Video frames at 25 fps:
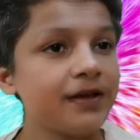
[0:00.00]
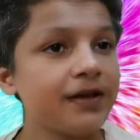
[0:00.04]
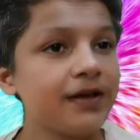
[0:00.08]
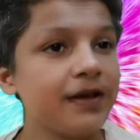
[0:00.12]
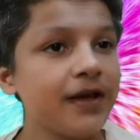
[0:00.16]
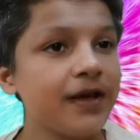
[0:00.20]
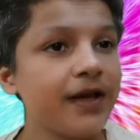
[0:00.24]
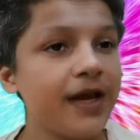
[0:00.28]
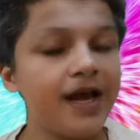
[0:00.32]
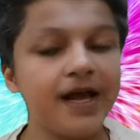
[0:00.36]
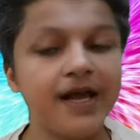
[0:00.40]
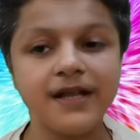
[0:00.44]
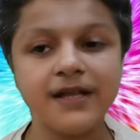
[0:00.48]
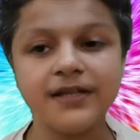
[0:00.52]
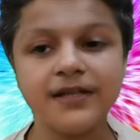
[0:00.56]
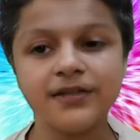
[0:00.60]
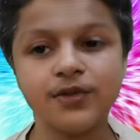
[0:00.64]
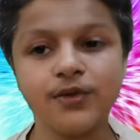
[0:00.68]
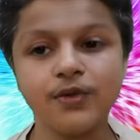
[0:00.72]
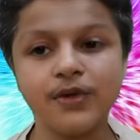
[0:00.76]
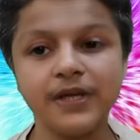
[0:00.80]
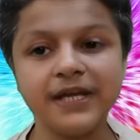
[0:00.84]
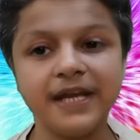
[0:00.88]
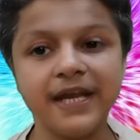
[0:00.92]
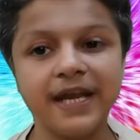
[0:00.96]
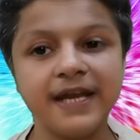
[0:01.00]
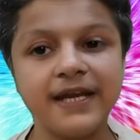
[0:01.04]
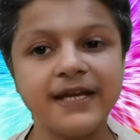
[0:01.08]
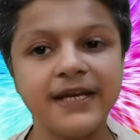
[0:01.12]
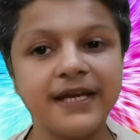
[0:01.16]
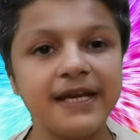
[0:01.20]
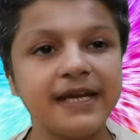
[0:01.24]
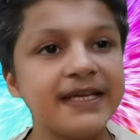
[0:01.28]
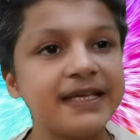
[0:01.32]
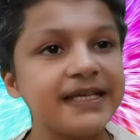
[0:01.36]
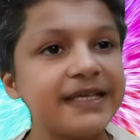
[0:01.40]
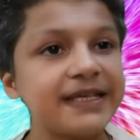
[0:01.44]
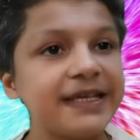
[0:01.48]
All joking and
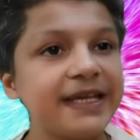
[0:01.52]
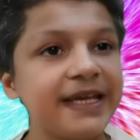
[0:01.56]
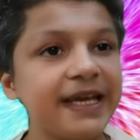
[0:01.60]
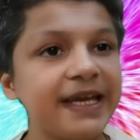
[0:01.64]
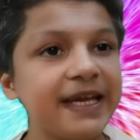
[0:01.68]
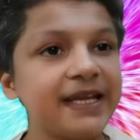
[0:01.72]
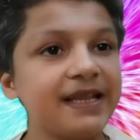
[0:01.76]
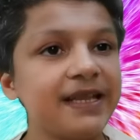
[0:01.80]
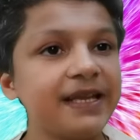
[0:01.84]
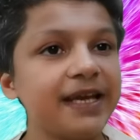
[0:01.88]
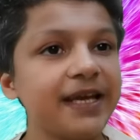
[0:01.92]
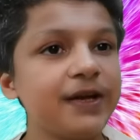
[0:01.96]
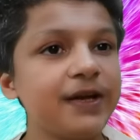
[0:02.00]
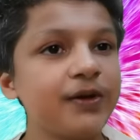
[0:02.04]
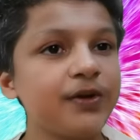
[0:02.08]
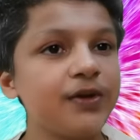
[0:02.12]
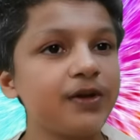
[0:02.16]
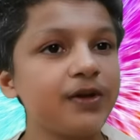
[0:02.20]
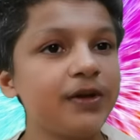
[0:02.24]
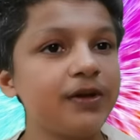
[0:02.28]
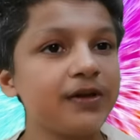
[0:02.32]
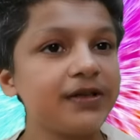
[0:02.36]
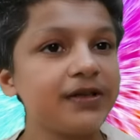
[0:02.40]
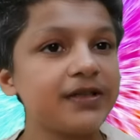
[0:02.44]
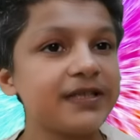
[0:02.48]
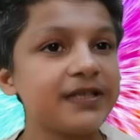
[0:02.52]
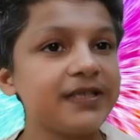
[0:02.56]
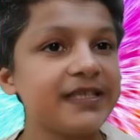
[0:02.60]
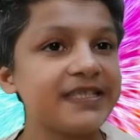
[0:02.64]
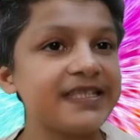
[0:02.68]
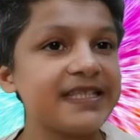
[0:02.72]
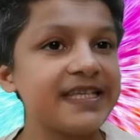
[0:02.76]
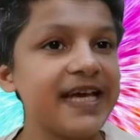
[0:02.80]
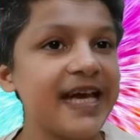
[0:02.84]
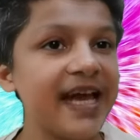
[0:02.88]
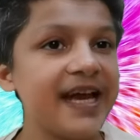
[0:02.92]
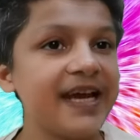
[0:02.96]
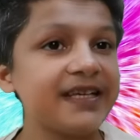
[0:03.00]
insanely good looks
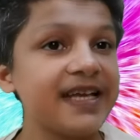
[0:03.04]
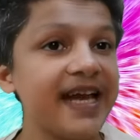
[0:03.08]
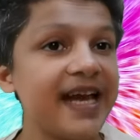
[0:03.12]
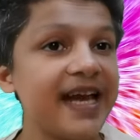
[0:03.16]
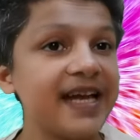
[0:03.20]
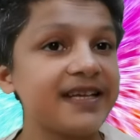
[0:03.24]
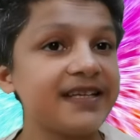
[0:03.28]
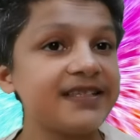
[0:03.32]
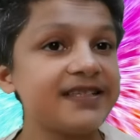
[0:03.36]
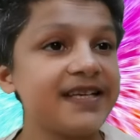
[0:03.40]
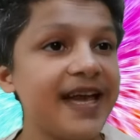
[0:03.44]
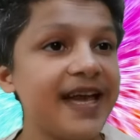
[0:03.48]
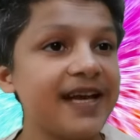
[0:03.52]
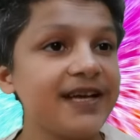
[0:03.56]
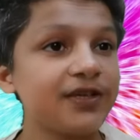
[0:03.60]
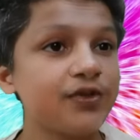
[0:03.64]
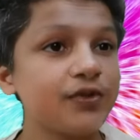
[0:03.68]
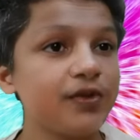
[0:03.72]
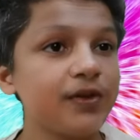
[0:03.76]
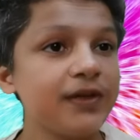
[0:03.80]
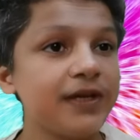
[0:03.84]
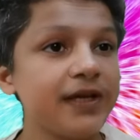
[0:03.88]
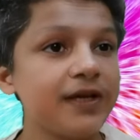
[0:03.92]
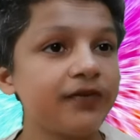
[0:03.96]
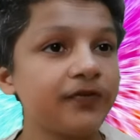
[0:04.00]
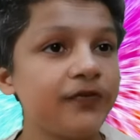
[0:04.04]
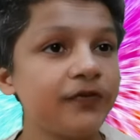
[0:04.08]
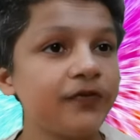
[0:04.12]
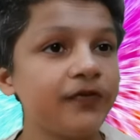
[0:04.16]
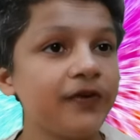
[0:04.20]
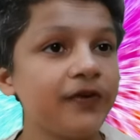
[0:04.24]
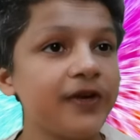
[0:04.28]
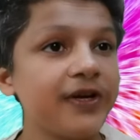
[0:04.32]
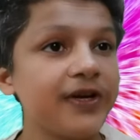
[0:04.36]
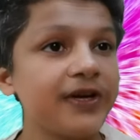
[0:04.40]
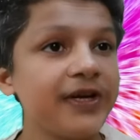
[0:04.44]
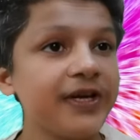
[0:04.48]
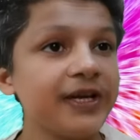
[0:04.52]
aside, that is actually a
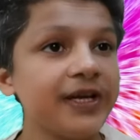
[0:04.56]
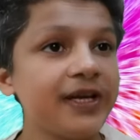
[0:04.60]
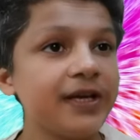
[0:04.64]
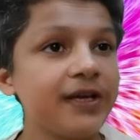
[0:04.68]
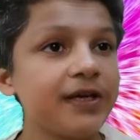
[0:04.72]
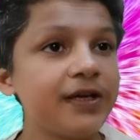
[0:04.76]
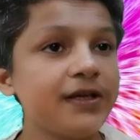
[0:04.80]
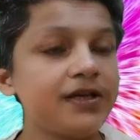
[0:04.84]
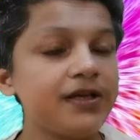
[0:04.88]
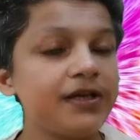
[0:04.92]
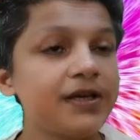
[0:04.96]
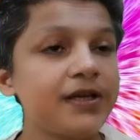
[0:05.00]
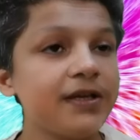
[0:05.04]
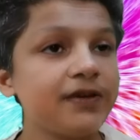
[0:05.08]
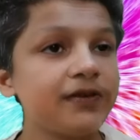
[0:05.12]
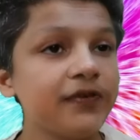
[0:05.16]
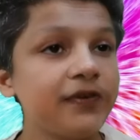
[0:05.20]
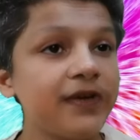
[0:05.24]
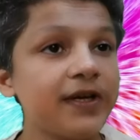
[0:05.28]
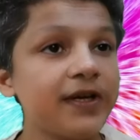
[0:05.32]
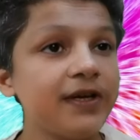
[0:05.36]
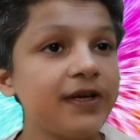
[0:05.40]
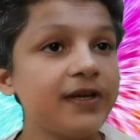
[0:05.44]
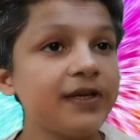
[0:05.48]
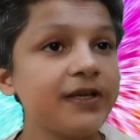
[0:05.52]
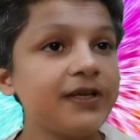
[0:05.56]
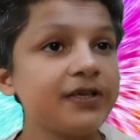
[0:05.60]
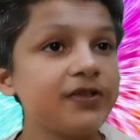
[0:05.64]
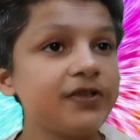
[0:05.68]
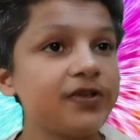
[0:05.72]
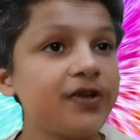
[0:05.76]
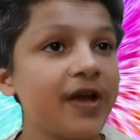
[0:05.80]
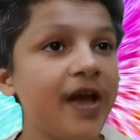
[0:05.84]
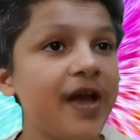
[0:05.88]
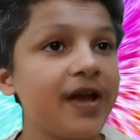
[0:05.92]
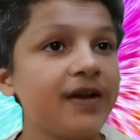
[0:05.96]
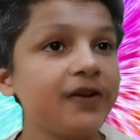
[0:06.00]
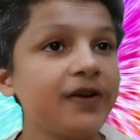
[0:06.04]
very, fairly
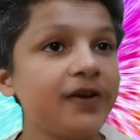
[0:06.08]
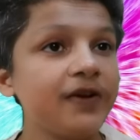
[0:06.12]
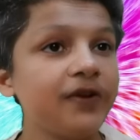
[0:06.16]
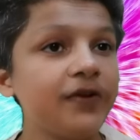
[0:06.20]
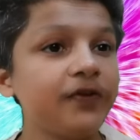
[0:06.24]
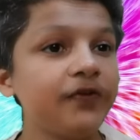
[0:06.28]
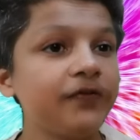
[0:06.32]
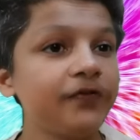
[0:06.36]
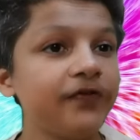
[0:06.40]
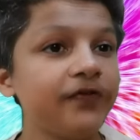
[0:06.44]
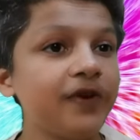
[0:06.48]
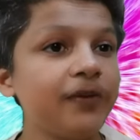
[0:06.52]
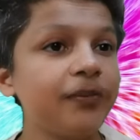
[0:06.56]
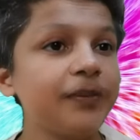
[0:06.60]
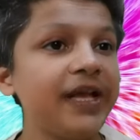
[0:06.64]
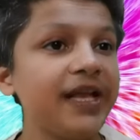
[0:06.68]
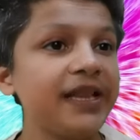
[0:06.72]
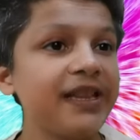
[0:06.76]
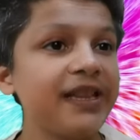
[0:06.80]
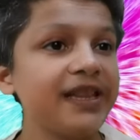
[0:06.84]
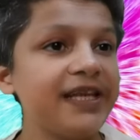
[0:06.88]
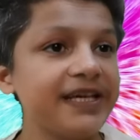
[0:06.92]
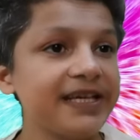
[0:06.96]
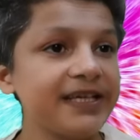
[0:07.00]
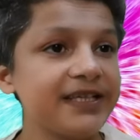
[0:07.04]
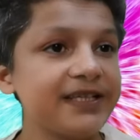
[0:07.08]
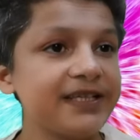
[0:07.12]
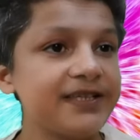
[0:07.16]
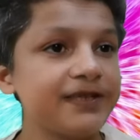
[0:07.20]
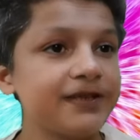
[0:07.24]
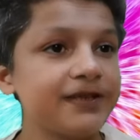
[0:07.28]
strong female lead.